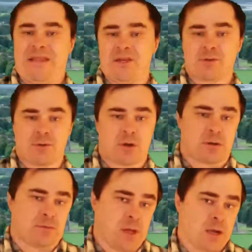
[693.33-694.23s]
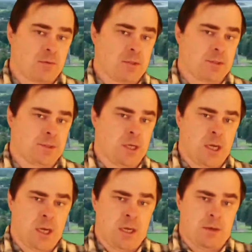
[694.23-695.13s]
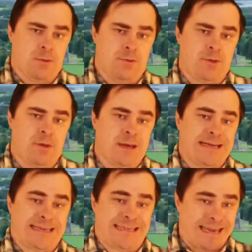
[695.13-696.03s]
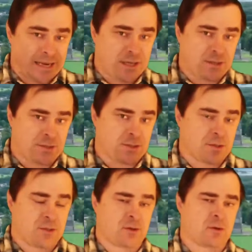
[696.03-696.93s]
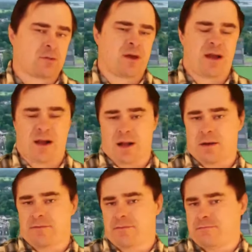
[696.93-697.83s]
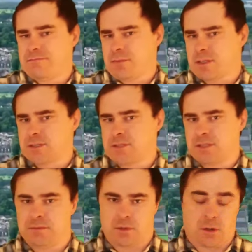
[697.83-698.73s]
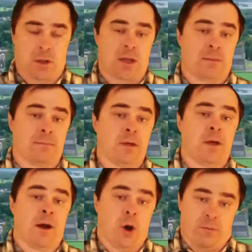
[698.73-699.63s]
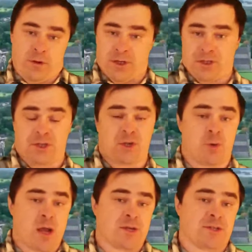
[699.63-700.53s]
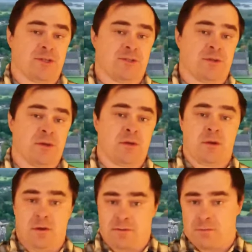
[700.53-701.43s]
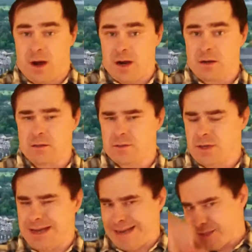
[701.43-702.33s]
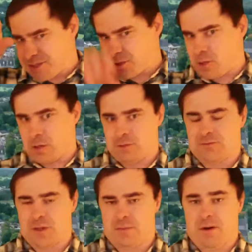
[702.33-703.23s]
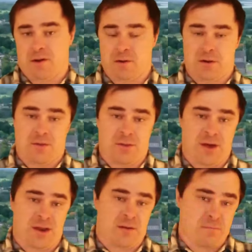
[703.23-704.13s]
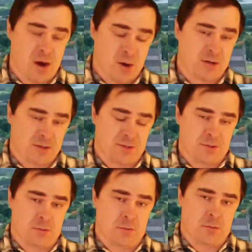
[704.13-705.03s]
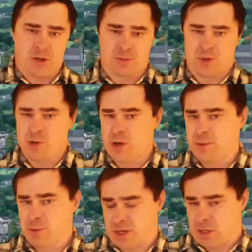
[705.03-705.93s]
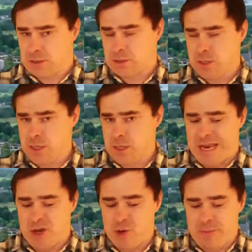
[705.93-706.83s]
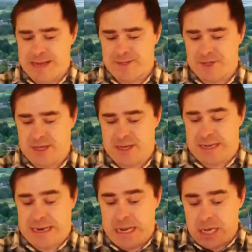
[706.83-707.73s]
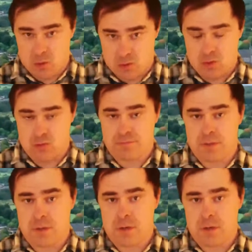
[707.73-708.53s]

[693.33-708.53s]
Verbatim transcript: In this regard of language, the Canadians to the north have much deeper claim over continuation from Ireland and Scotland for that matter than Americans do. Because when you come to a country and you maintain a group